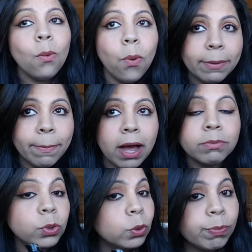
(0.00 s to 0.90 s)
1
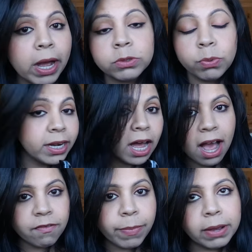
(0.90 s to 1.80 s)
pump, 2 pumps,
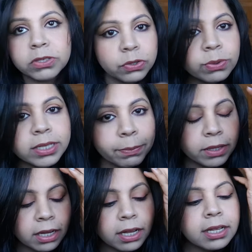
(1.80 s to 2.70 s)
1.5 pumps, some
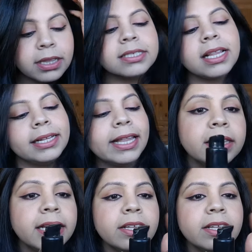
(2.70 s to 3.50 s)
things like that.